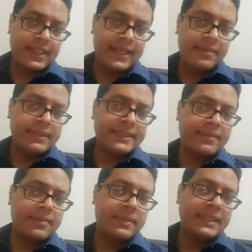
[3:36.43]

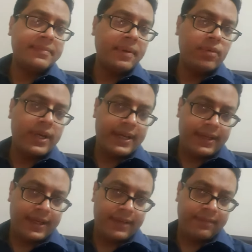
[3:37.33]
ATP7B is
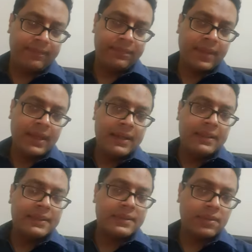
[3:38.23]
mutated.
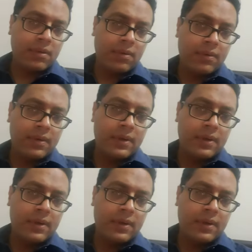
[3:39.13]
So,